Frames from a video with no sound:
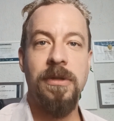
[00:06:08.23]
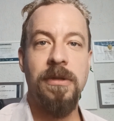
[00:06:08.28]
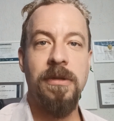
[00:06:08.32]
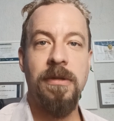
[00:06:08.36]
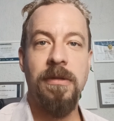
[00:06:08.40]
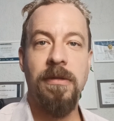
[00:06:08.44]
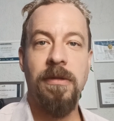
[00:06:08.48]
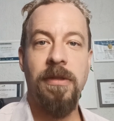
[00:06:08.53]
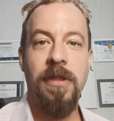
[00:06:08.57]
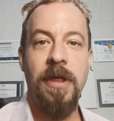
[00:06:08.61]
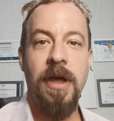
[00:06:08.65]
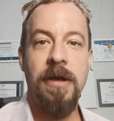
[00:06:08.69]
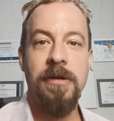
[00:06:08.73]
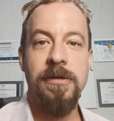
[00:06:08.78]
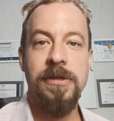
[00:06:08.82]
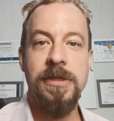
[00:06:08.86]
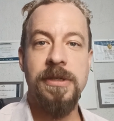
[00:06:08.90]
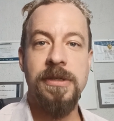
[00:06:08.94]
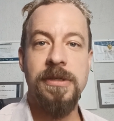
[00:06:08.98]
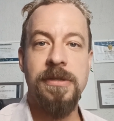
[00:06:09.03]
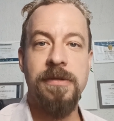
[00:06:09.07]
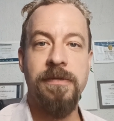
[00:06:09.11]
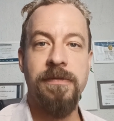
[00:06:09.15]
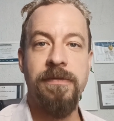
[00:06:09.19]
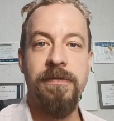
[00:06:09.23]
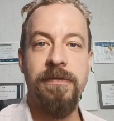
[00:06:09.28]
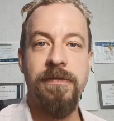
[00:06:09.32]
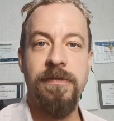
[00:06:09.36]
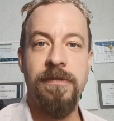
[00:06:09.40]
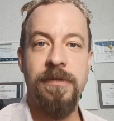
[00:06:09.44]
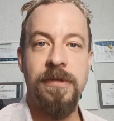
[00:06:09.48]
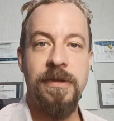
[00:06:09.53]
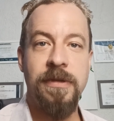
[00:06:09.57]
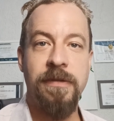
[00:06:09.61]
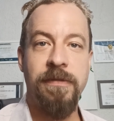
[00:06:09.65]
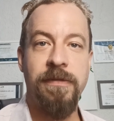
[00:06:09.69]
thousands of
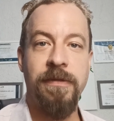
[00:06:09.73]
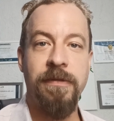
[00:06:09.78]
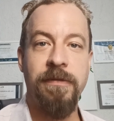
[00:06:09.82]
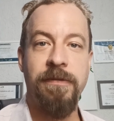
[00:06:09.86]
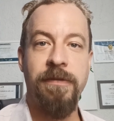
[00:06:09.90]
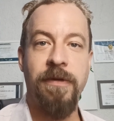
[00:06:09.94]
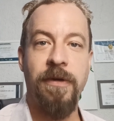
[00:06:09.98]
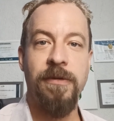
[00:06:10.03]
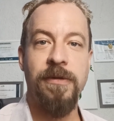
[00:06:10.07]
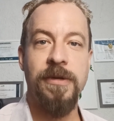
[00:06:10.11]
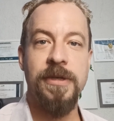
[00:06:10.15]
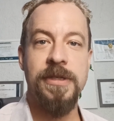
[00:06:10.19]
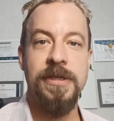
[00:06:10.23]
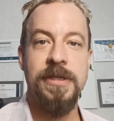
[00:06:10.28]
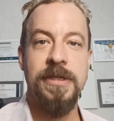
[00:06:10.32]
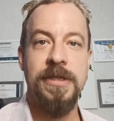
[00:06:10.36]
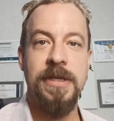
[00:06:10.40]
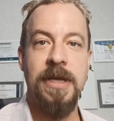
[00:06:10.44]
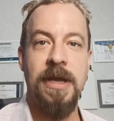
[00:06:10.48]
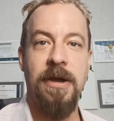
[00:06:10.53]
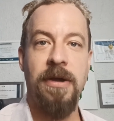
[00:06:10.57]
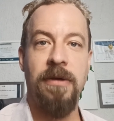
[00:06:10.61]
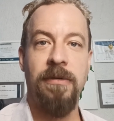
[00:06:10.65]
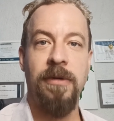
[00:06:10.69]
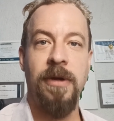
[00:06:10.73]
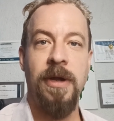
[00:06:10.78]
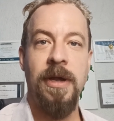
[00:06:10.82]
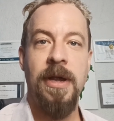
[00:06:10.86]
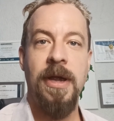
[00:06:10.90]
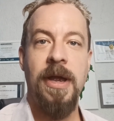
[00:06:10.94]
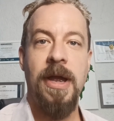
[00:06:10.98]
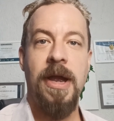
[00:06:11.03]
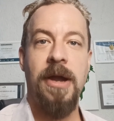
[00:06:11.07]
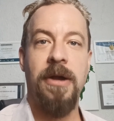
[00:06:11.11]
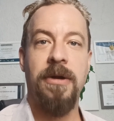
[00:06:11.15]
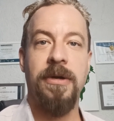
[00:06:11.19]
different focuses.
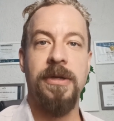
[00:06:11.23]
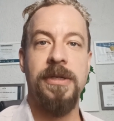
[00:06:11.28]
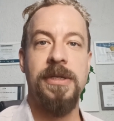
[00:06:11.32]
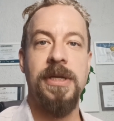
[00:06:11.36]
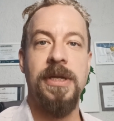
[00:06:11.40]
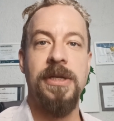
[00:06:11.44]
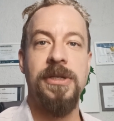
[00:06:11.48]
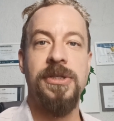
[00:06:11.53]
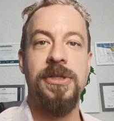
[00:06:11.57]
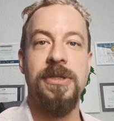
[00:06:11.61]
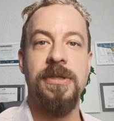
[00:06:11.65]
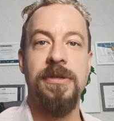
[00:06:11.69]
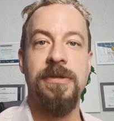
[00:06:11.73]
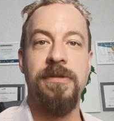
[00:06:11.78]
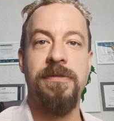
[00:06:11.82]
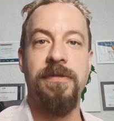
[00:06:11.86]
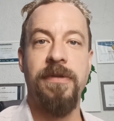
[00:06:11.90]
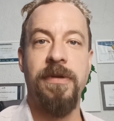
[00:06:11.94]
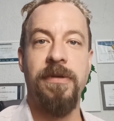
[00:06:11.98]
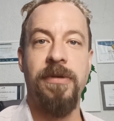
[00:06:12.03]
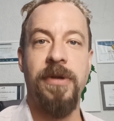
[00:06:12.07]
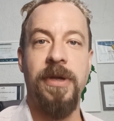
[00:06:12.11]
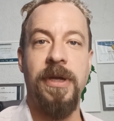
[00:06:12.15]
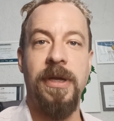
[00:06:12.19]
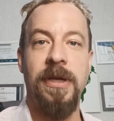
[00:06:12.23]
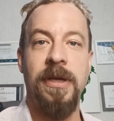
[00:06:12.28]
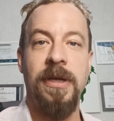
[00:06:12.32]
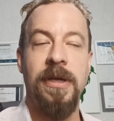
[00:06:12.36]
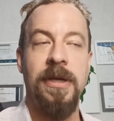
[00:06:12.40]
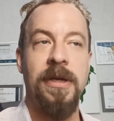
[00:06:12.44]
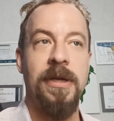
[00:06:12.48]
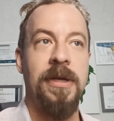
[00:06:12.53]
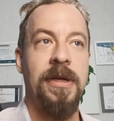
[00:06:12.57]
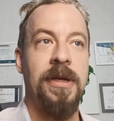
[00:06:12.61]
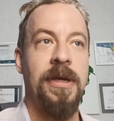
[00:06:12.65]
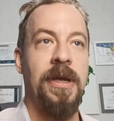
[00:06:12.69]
Our attention is very
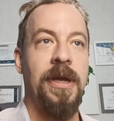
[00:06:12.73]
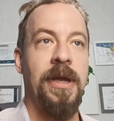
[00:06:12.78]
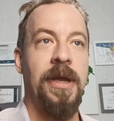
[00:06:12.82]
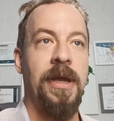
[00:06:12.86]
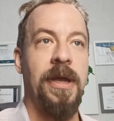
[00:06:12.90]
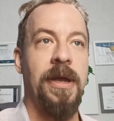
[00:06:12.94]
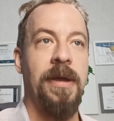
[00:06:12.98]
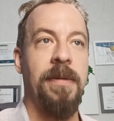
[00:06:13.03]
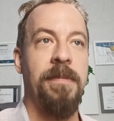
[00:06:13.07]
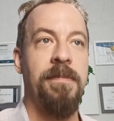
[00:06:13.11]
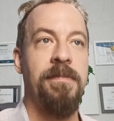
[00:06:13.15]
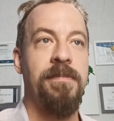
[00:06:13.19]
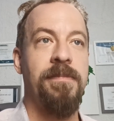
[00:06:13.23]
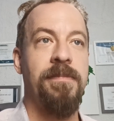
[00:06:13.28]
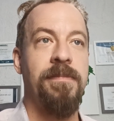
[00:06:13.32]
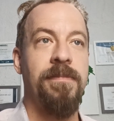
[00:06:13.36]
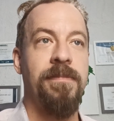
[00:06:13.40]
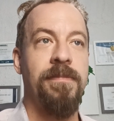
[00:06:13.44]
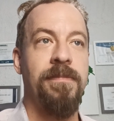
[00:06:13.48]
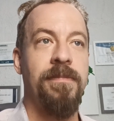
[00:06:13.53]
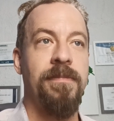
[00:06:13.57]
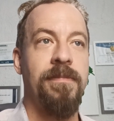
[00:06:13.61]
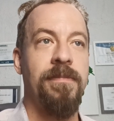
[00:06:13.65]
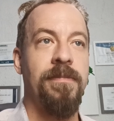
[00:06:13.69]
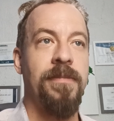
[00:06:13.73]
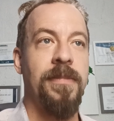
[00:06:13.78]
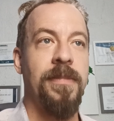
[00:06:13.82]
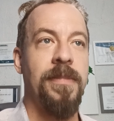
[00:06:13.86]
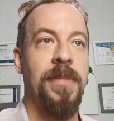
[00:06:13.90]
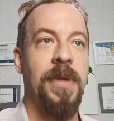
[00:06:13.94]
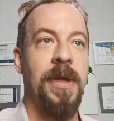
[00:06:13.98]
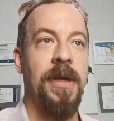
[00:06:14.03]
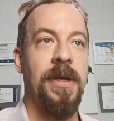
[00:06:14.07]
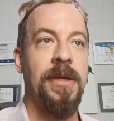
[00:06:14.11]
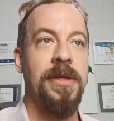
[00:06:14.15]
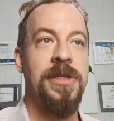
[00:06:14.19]
um,
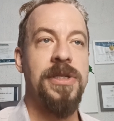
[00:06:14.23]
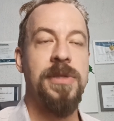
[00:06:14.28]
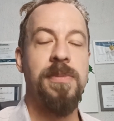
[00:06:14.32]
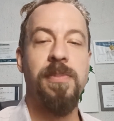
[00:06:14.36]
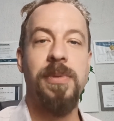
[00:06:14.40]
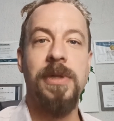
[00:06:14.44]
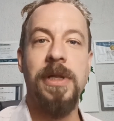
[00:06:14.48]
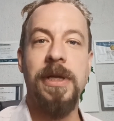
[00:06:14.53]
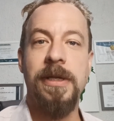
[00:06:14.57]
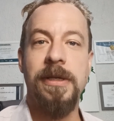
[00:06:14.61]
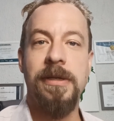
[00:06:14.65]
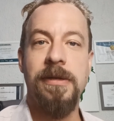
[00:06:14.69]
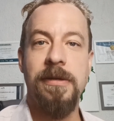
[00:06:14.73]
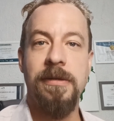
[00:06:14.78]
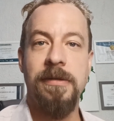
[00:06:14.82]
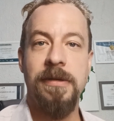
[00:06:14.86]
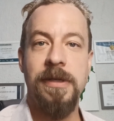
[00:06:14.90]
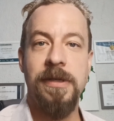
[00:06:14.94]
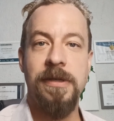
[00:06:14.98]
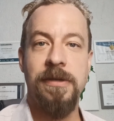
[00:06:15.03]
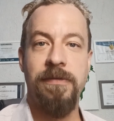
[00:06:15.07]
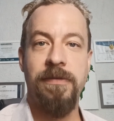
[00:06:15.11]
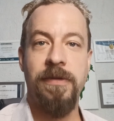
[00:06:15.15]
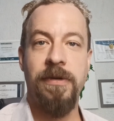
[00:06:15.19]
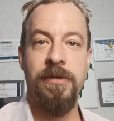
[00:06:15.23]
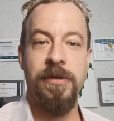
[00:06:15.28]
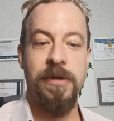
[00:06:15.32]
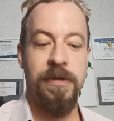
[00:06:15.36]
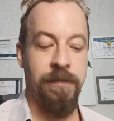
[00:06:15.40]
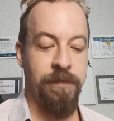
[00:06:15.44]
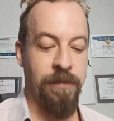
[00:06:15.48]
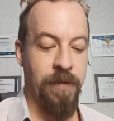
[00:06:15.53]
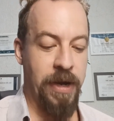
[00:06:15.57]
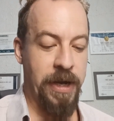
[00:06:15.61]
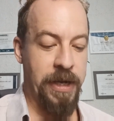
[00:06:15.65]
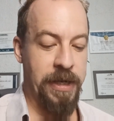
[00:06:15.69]
split, is very
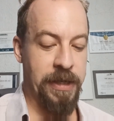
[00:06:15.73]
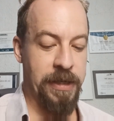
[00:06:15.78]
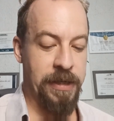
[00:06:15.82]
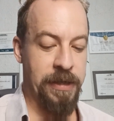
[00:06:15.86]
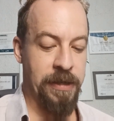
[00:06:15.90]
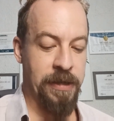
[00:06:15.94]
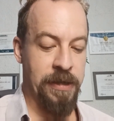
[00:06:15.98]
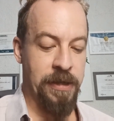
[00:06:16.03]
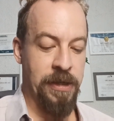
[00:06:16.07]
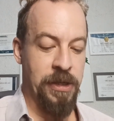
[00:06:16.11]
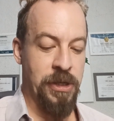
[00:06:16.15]
divided.